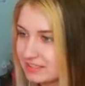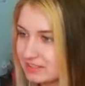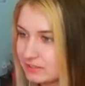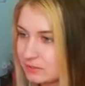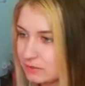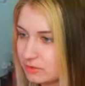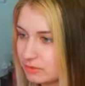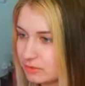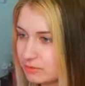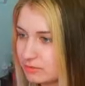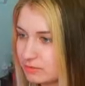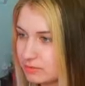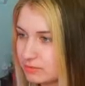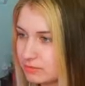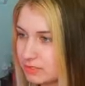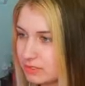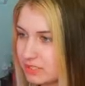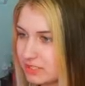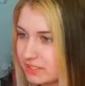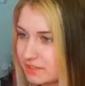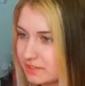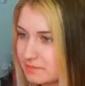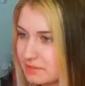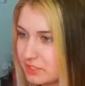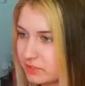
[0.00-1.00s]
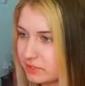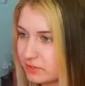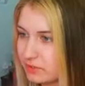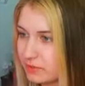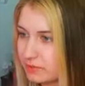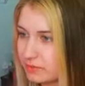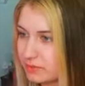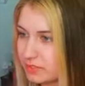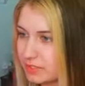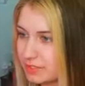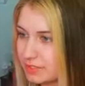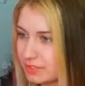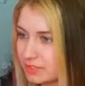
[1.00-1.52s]
Oh, leave me
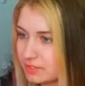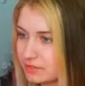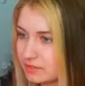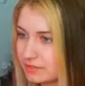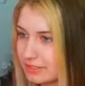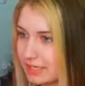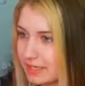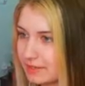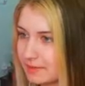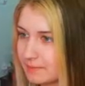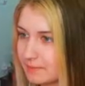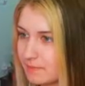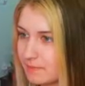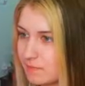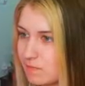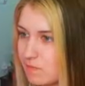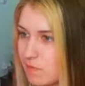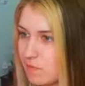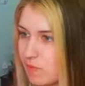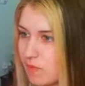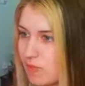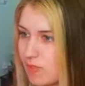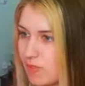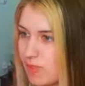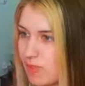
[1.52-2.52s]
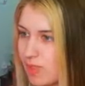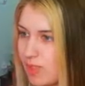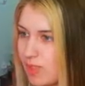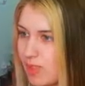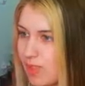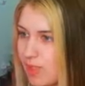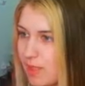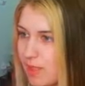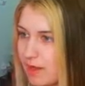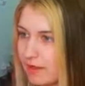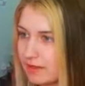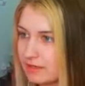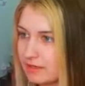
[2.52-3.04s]
alone. Okay.
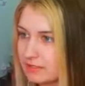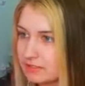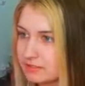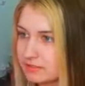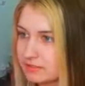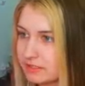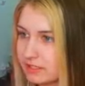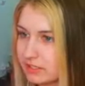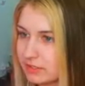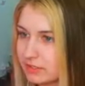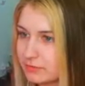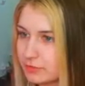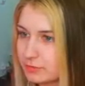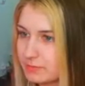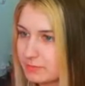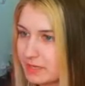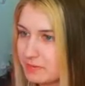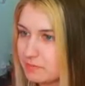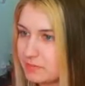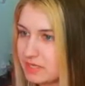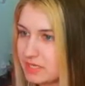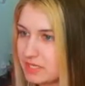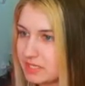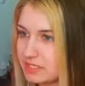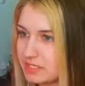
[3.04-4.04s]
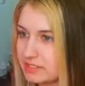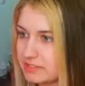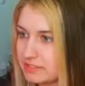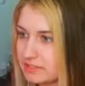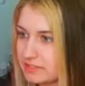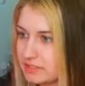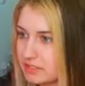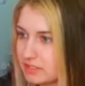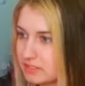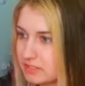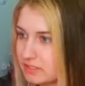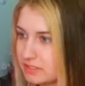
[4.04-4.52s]
I love all my beacons.